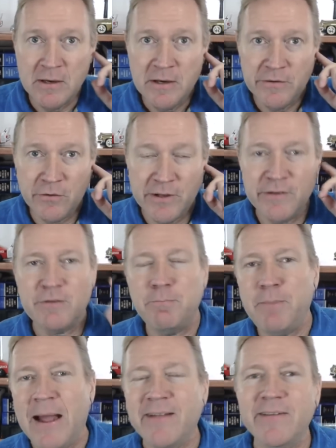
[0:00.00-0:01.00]
So
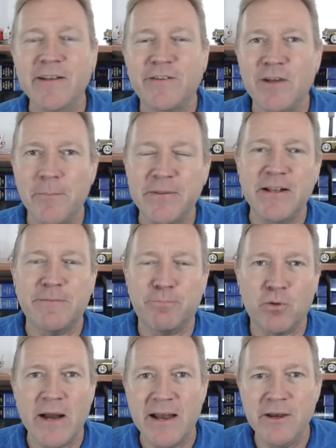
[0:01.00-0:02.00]
inspecting something that's
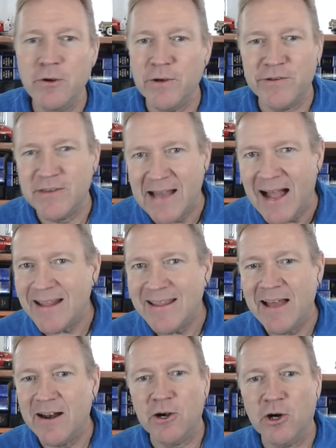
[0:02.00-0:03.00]
brand new is not
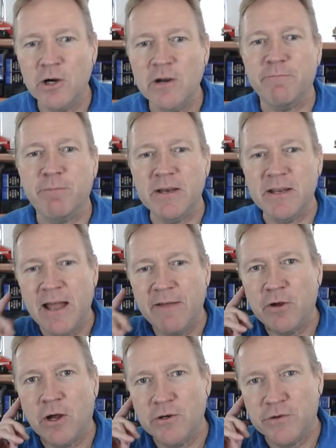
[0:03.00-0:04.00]
that unheard of, but you have
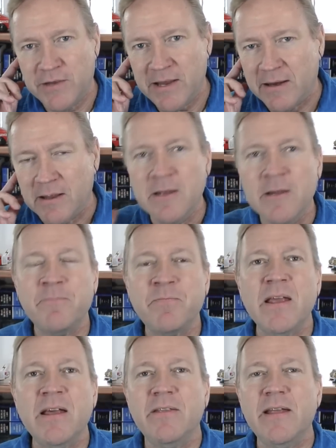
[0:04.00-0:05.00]
to understand
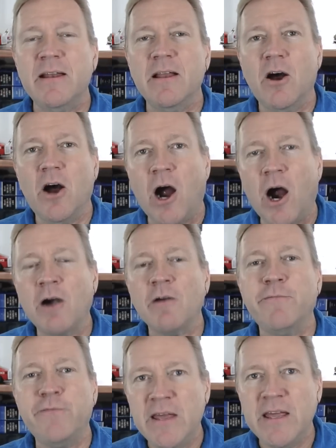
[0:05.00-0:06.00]
that
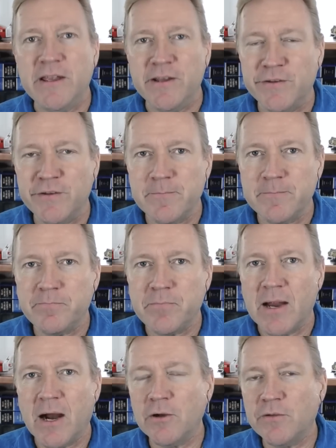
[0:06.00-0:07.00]
RVs
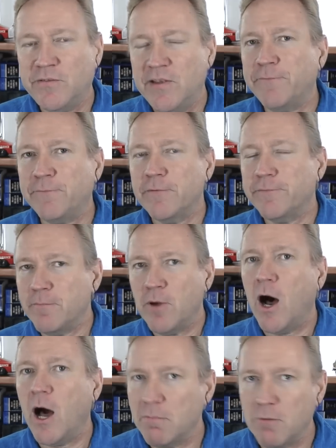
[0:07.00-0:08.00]
are different from
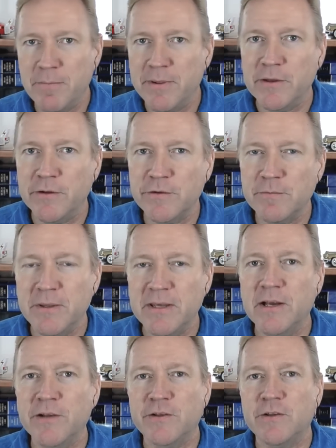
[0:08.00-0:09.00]
automobiles
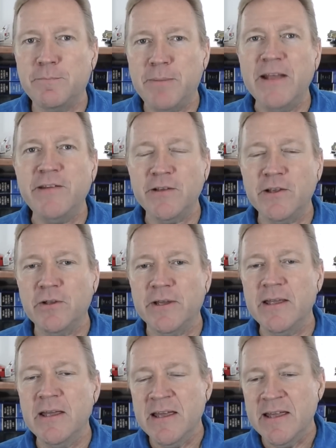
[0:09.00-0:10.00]
because it's
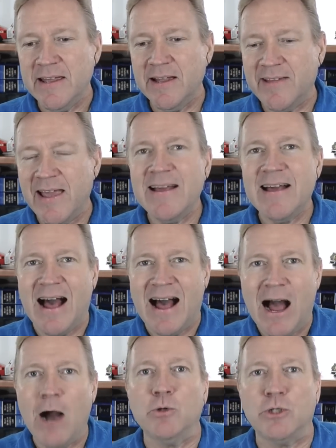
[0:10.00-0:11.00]
basically you take a
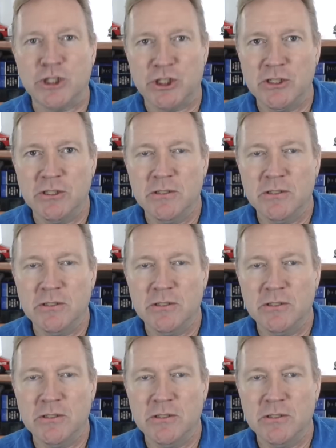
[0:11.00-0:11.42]
house